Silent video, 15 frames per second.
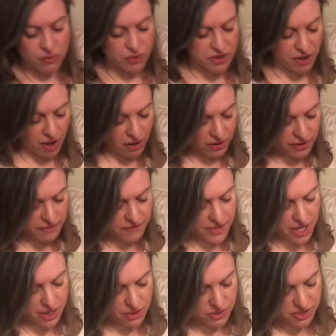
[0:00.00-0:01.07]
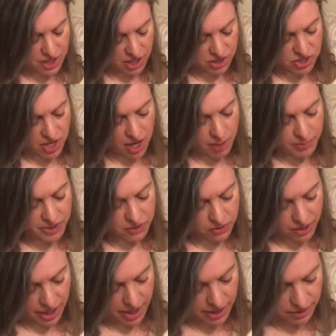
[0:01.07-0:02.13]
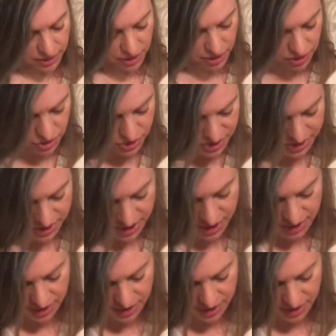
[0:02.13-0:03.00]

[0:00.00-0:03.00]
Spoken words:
with all of those autumnal colors,